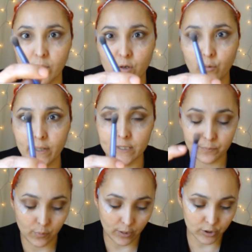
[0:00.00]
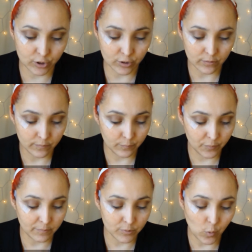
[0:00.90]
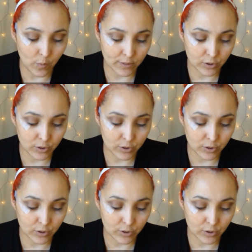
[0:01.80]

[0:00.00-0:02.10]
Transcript: crease brush, but I'm going